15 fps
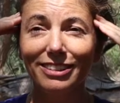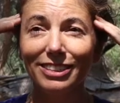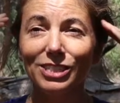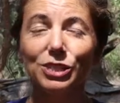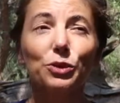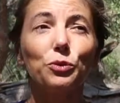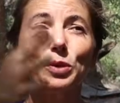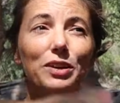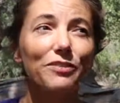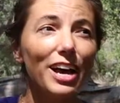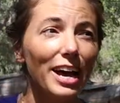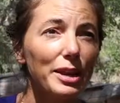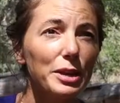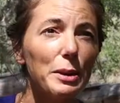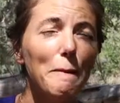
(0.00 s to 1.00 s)
so we've
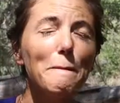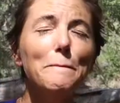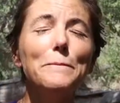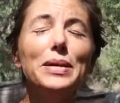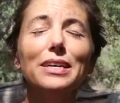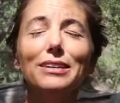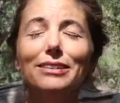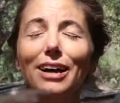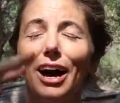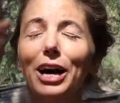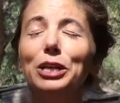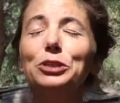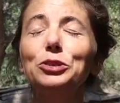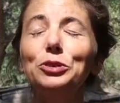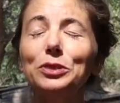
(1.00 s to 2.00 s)
had
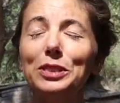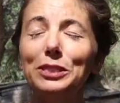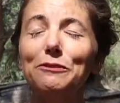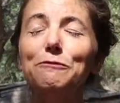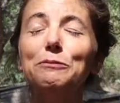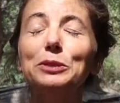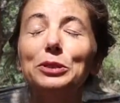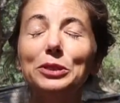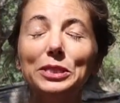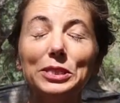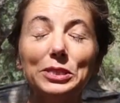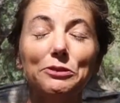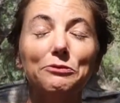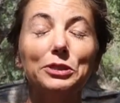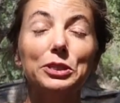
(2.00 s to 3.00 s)
hundreds of
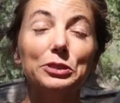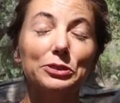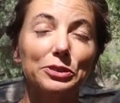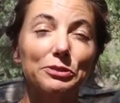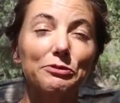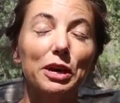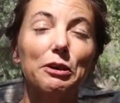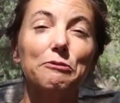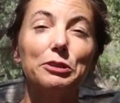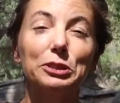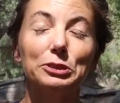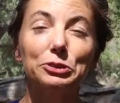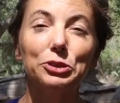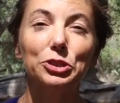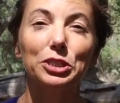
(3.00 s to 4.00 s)
millions of years of
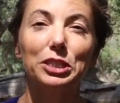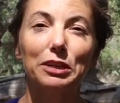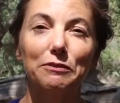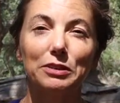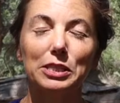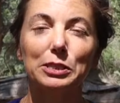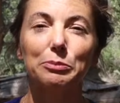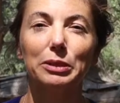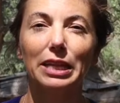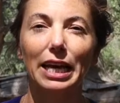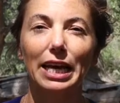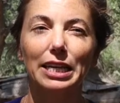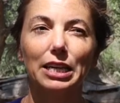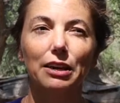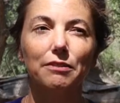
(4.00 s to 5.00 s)
evolution of this
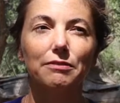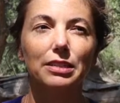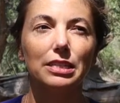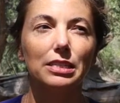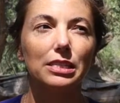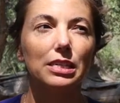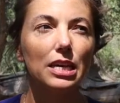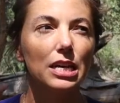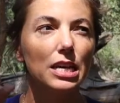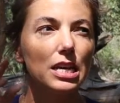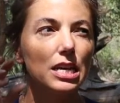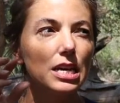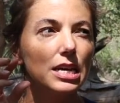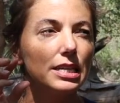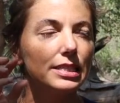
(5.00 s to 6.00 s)
plant, of this
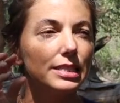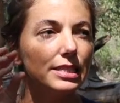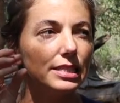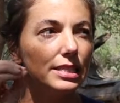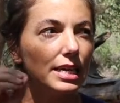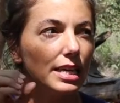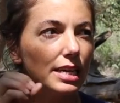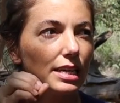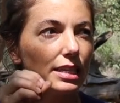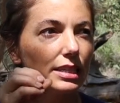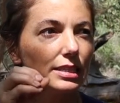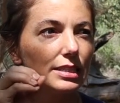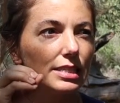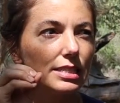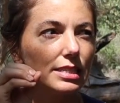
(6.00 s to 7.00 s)

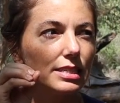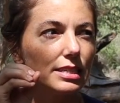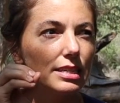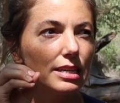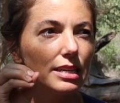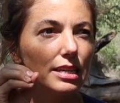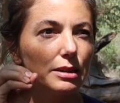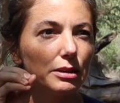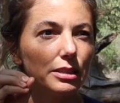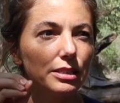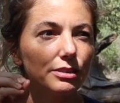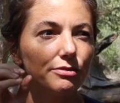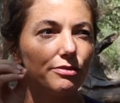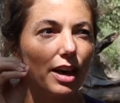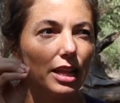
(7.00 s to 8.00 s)
seeds
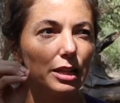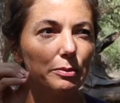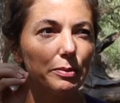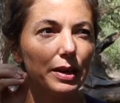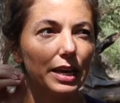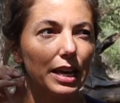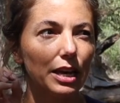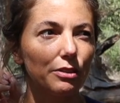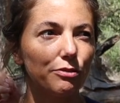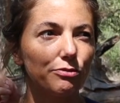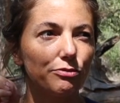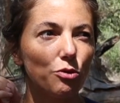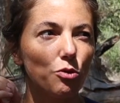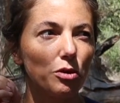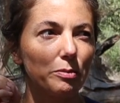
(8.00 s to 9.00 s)
developing and
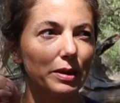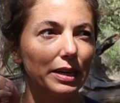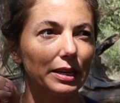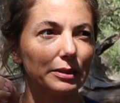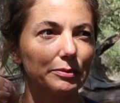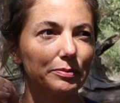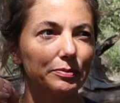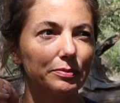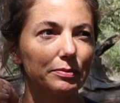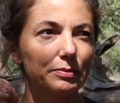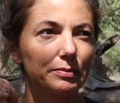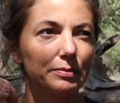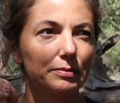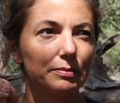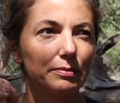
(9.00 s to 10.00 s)
forming.
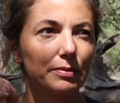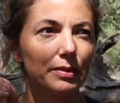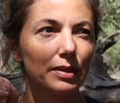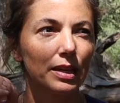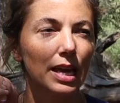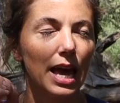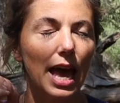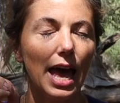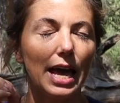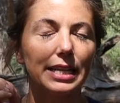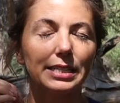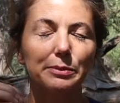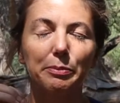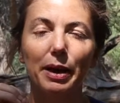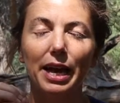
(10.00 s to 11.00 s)

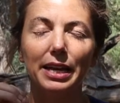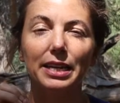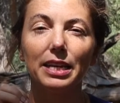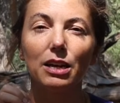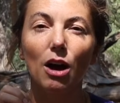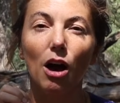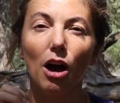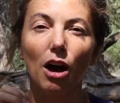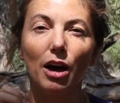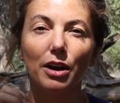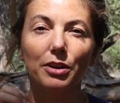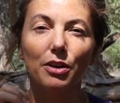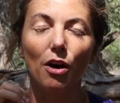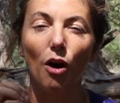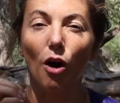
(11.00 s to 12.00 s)
And depending
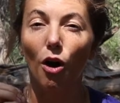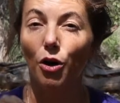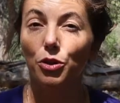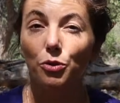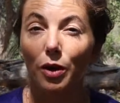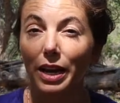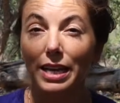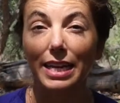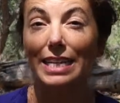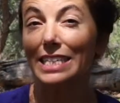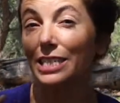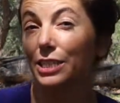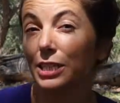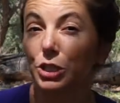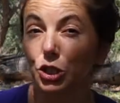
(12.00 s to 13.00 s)
on all the right
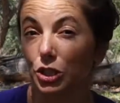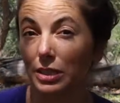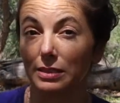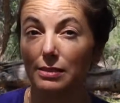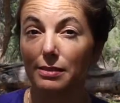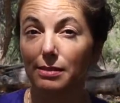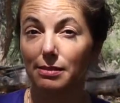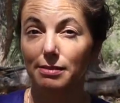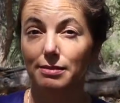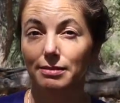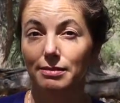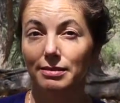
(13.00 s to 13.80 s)
conditions,